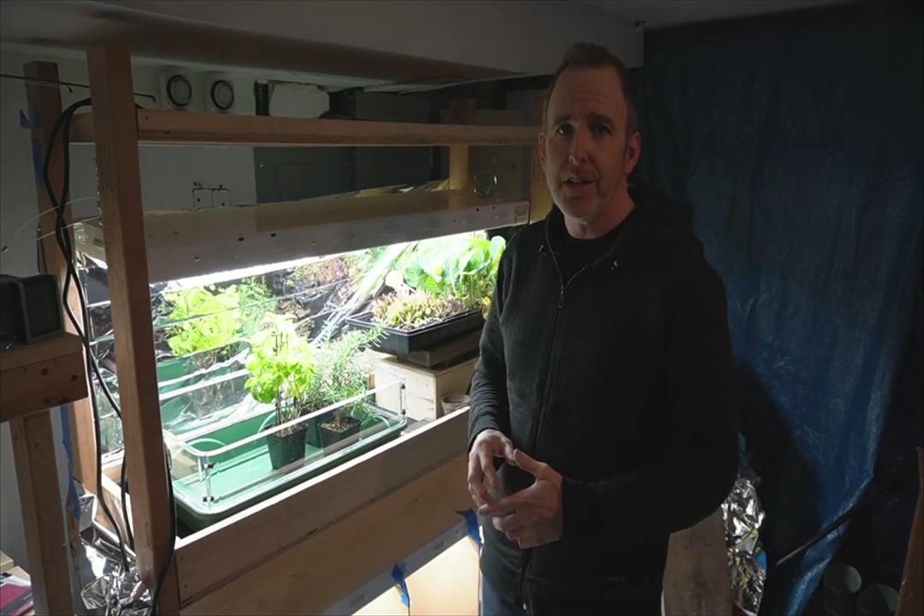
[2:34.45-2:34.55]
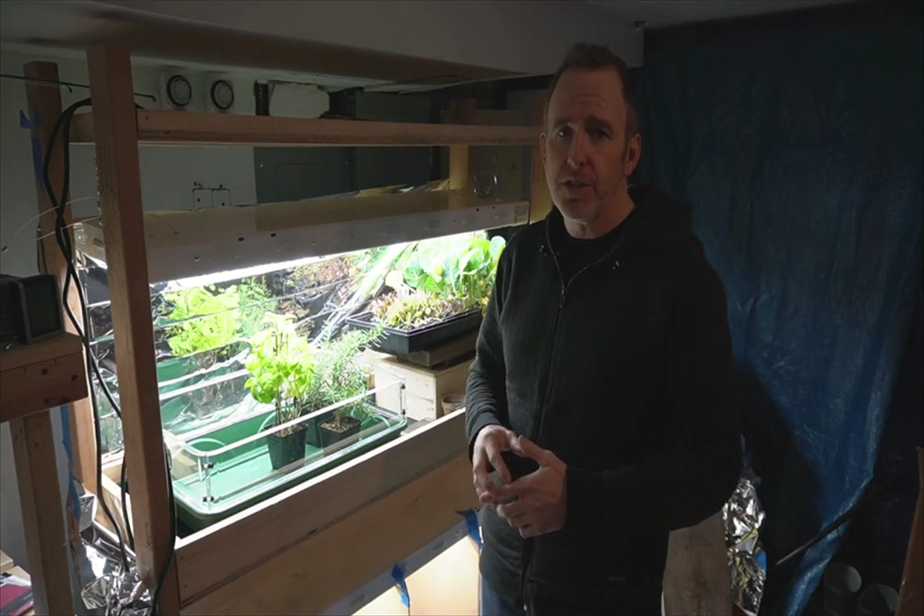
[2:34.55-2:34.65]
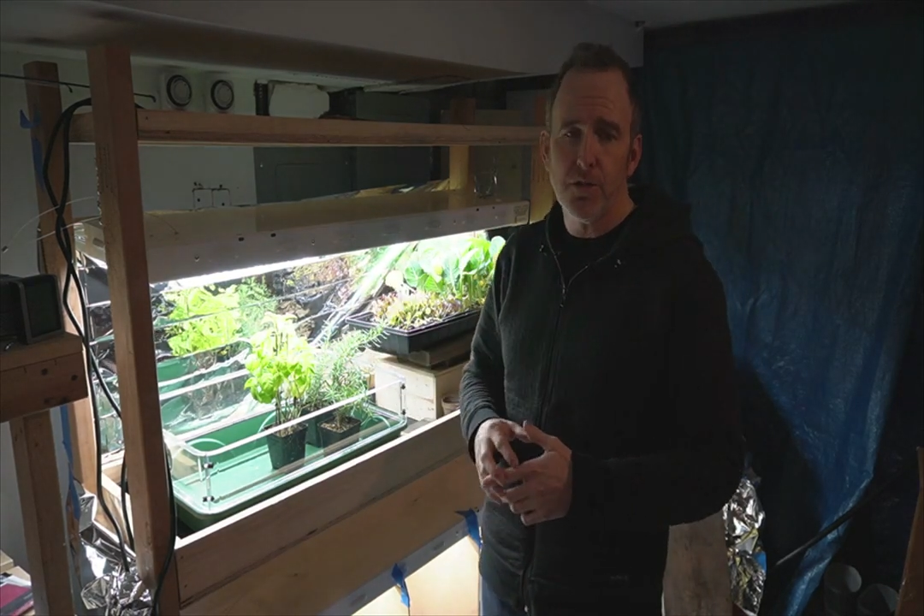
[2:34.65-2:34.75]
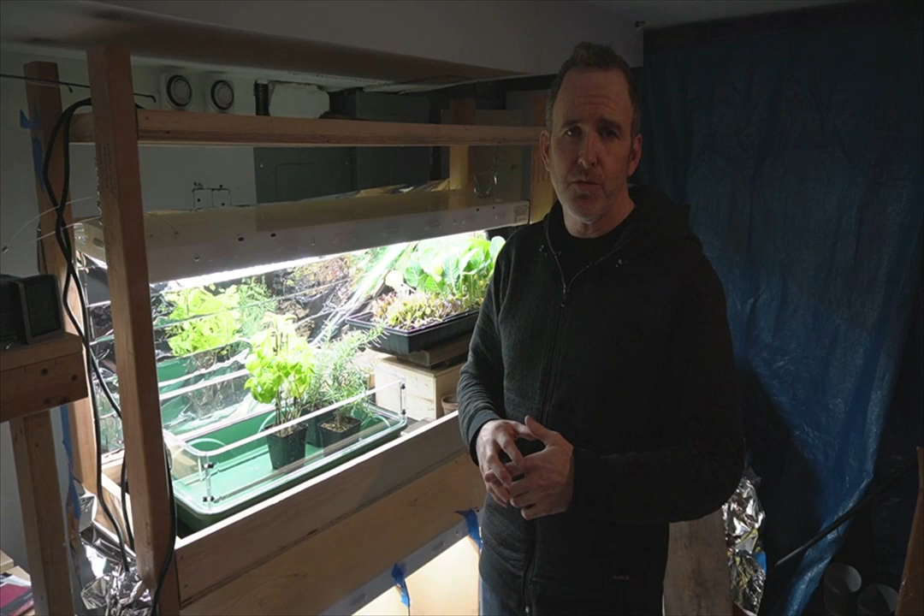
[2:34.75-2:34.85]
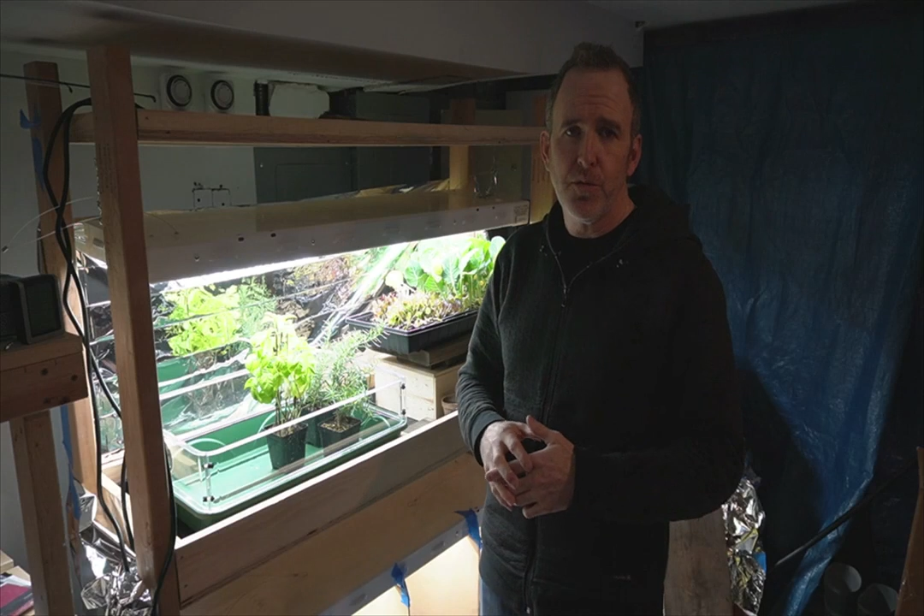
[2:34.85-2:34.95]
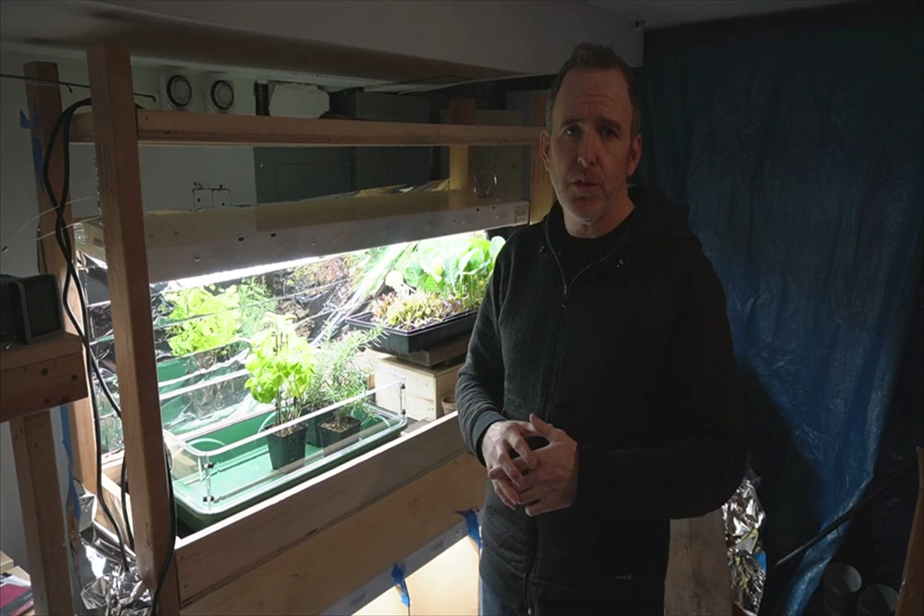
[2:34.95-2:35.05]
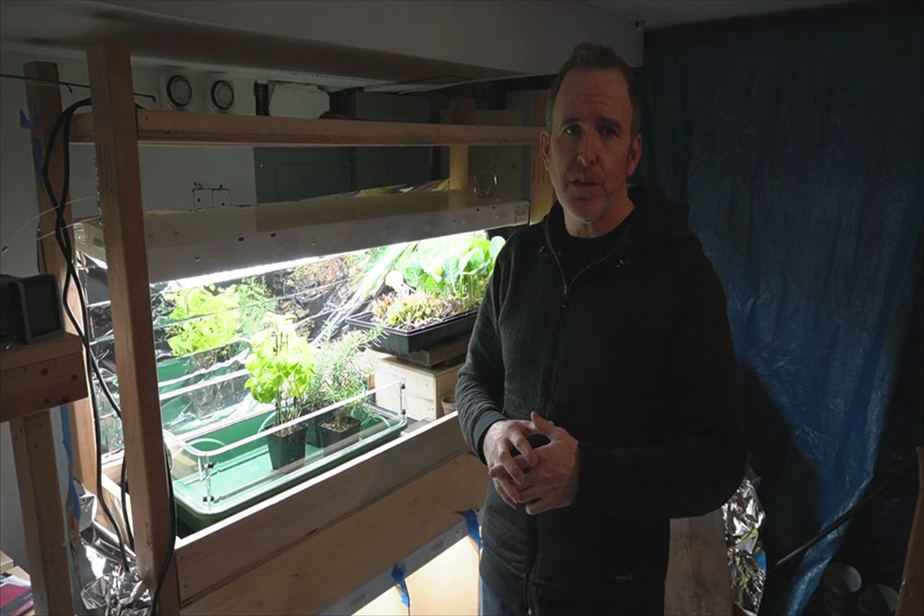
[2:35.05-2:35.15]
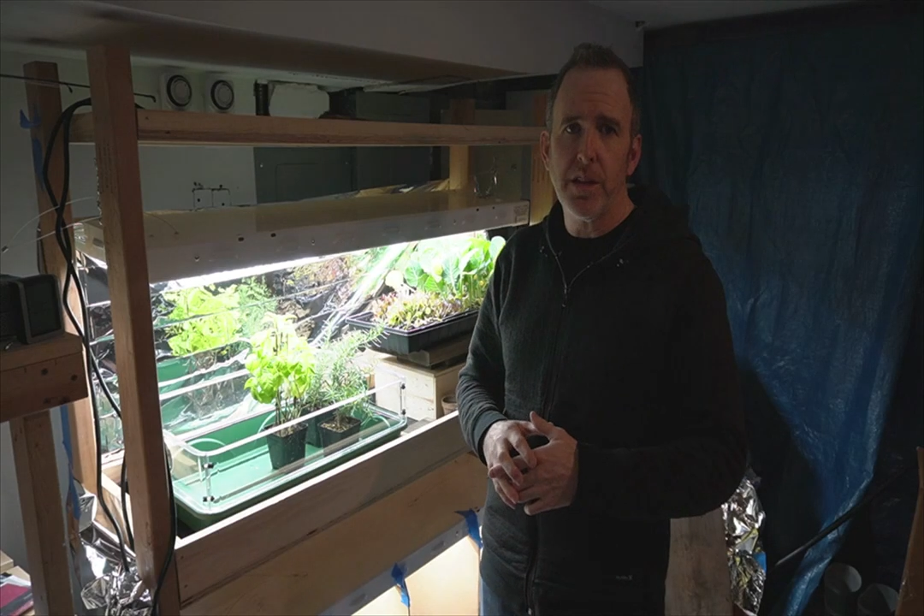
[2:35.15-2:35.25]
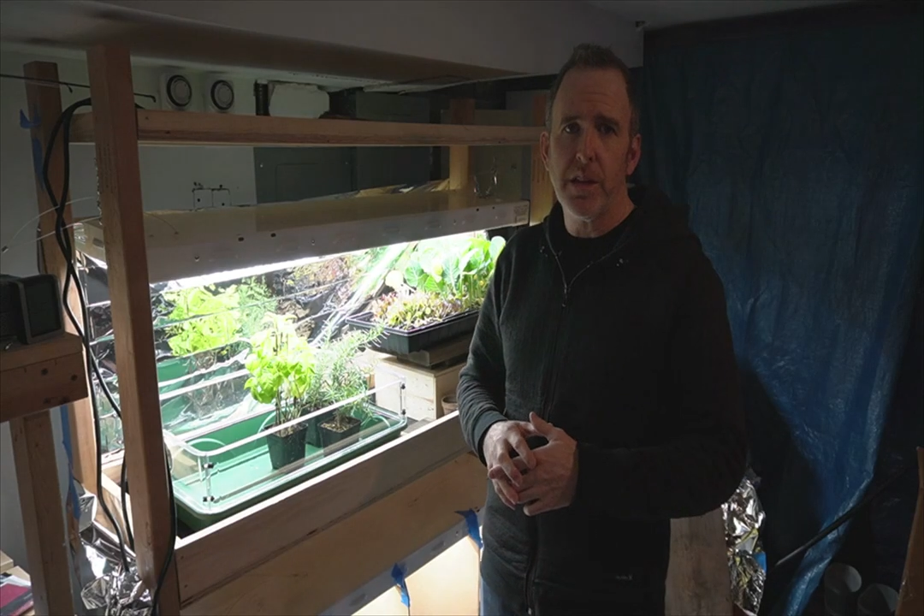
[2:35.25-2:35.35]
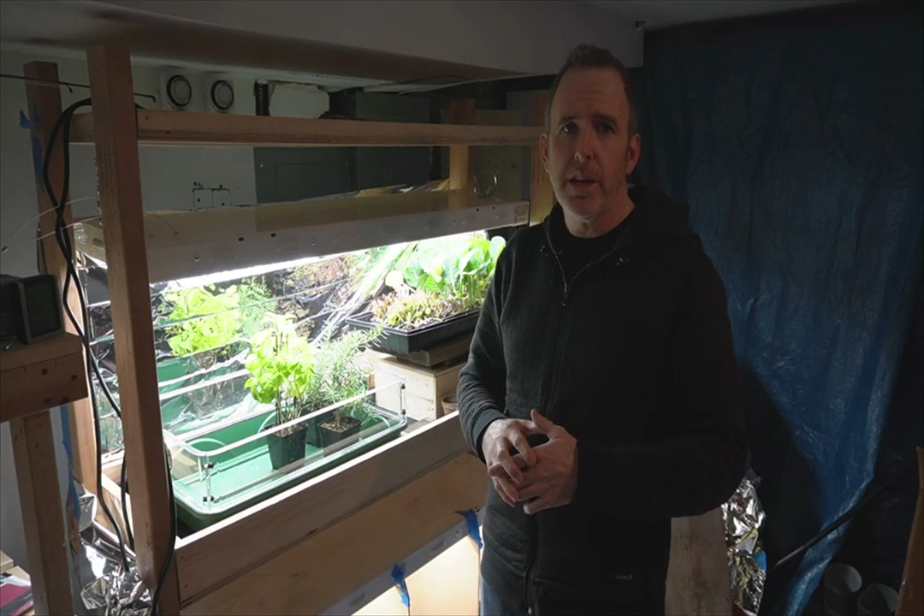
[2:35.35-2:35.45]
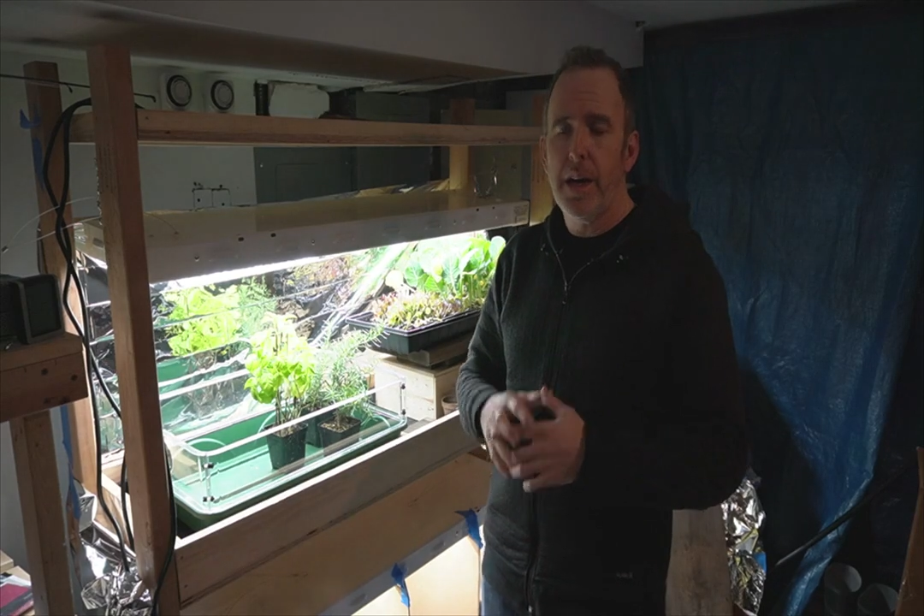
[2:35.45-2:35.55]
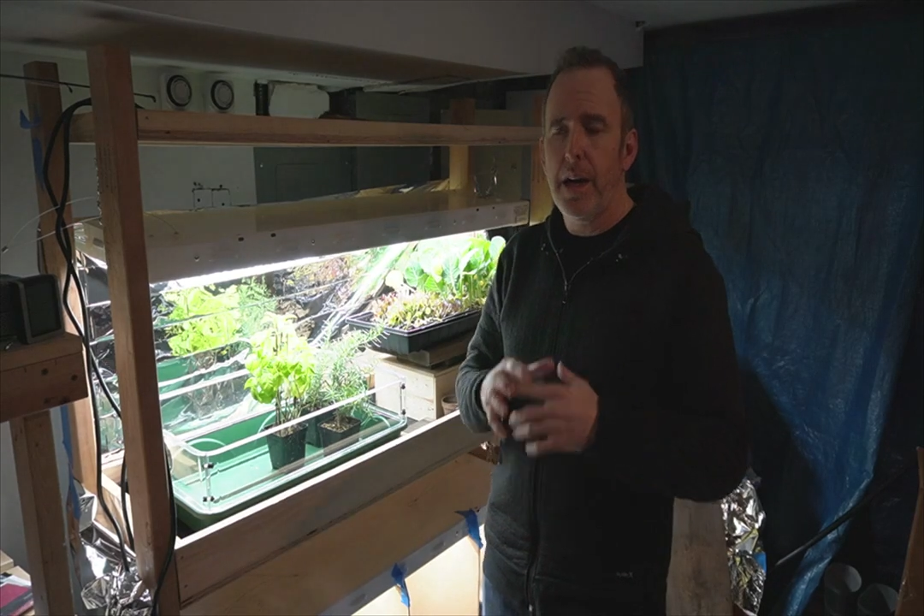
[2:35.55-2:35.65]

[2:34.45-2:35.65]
So really,